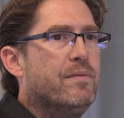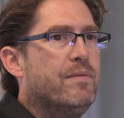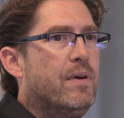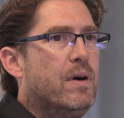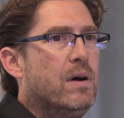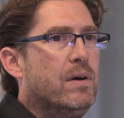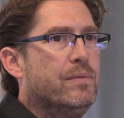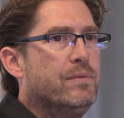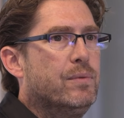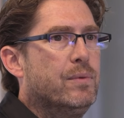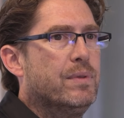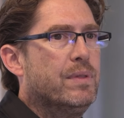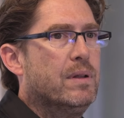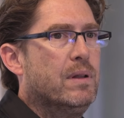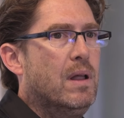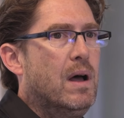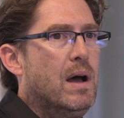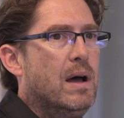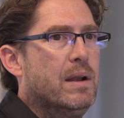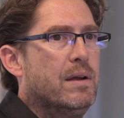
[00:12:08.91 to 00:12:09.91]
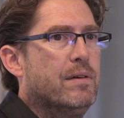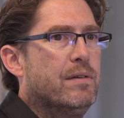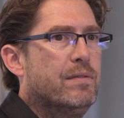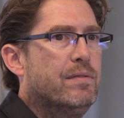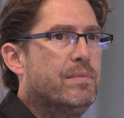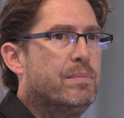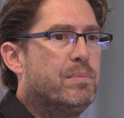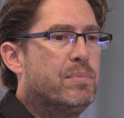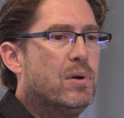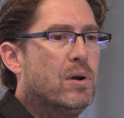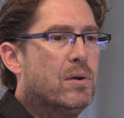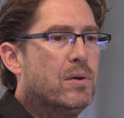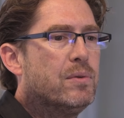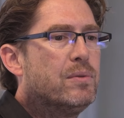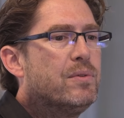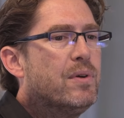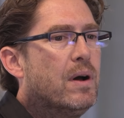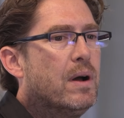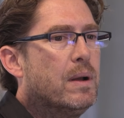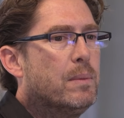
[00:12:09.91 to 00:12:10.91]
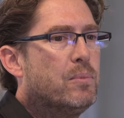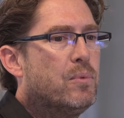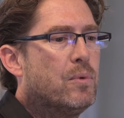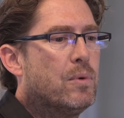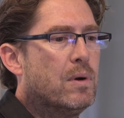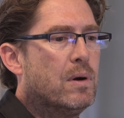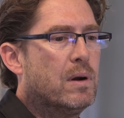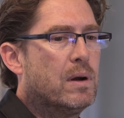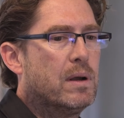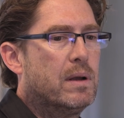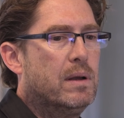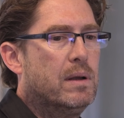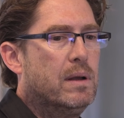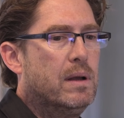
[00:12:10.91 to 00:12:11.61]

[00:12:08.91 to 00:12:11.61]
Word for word: involved with a lot of prototype work.